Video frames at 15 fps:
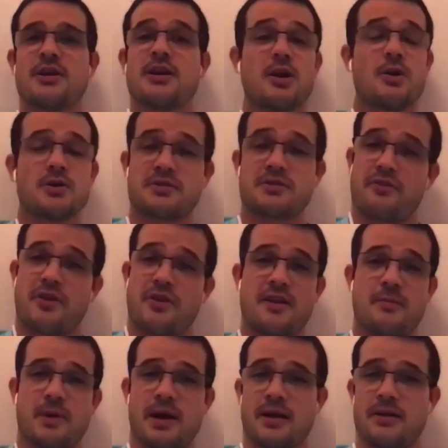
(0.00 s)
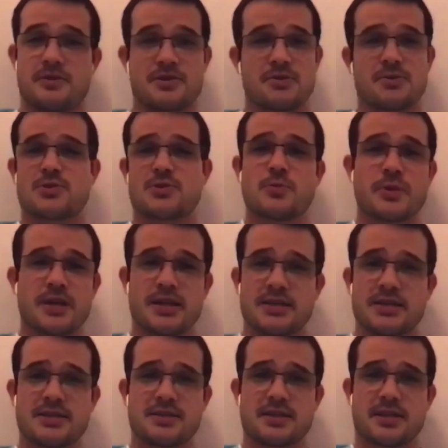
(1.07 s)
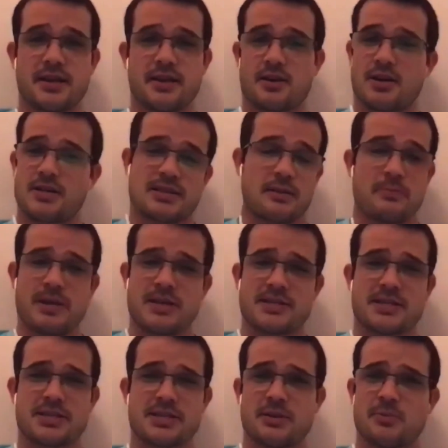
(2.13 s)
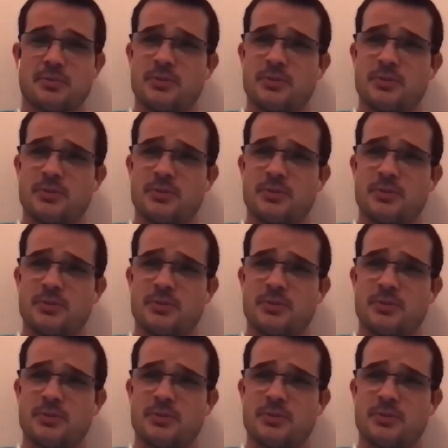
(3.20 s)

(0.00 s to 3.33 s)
It was a friend of mine, so it was super easy to get across. I messaged him